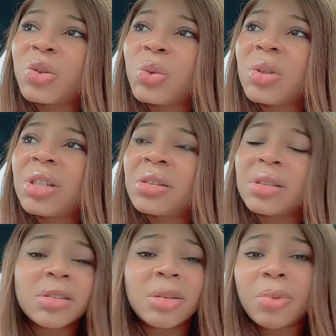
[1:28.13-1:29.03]
who is
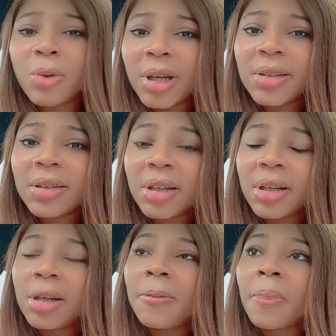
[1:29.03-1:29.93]
disappointed,